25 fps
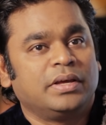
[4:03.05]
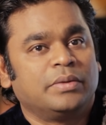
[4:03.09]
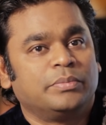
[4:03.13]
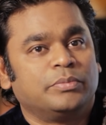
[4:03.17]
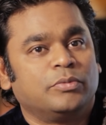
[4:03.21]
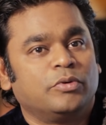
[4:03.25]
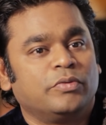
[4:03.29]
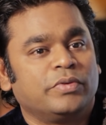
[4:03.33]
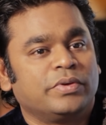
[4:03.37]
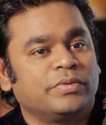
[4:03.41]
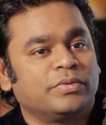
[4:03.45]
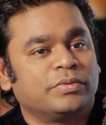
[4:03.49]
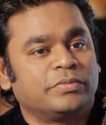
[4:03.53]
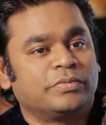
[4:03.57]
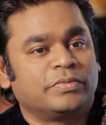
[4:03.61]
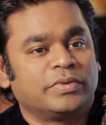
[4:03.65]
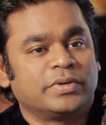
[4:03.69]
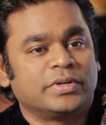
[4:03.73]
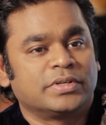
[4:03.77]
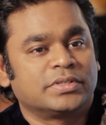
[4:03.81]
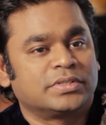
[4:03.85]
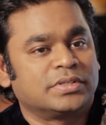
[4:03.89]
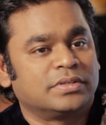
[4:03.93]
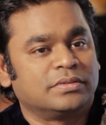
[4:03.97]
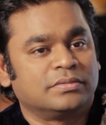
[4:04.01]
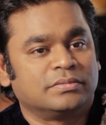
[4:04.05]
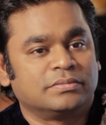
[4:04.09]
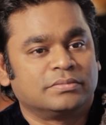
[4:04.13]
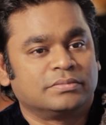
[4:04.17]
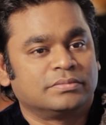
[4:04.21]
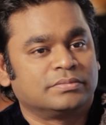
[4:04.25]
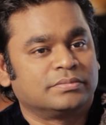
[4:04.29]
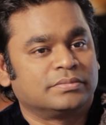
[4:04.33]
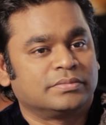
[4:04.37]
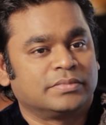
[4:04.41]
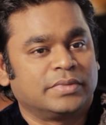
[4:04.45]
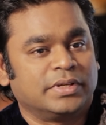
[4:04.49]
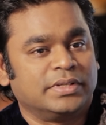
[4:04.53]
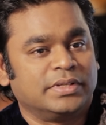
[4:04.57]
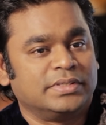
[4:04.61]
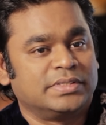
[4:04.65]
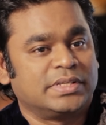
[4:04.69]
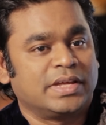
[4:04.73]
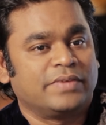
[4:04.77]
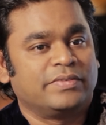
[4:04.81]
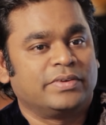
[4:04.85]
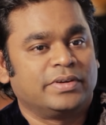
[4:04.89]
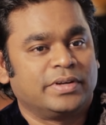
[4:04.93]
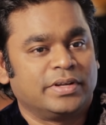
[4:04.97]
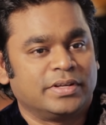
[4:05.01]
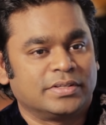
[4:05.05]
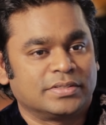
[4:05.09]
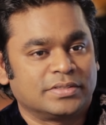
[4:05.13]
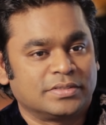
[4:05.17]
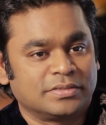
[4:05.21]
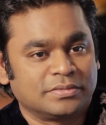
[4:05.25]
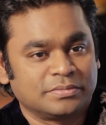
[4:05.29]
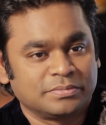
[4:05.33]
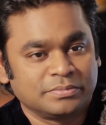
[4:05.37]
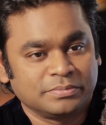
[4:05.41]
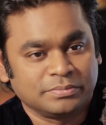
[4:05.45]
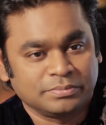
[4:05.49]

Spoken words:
a movie would finish in 7 days.